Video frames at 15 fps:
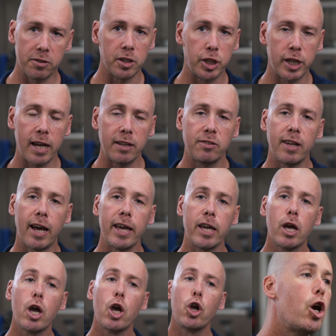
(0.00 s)
a chest
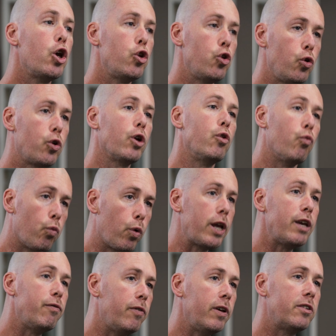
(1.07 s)
day, you can
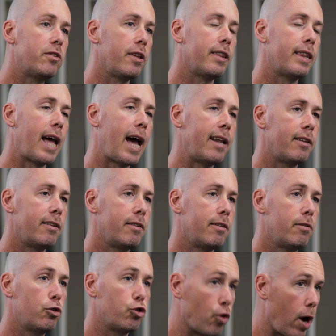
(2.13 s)
revisit
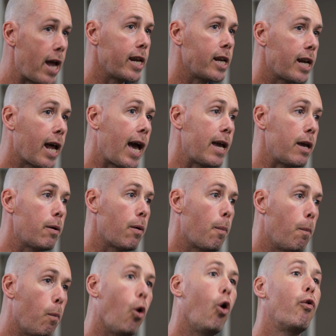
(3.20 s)
that training day
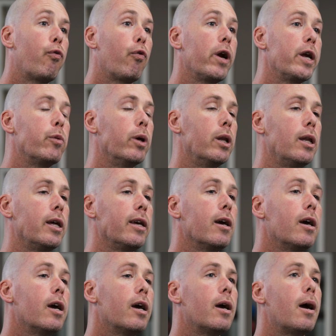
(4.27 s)
more frequently.
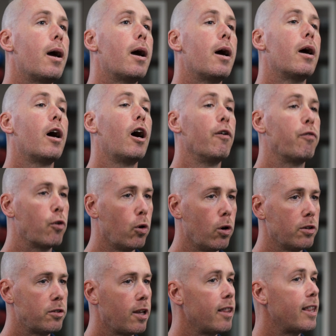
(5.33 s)
Of
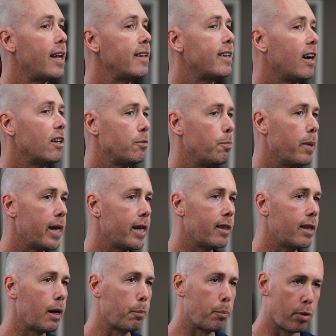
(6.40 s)
course, that does mean
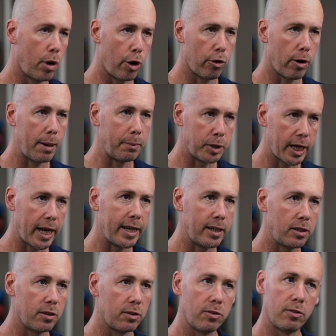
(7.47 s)
that program
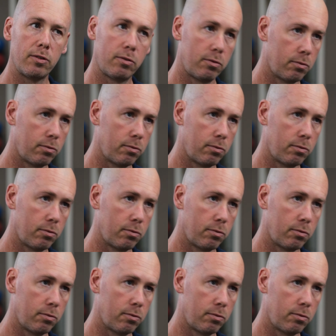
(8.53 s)
changes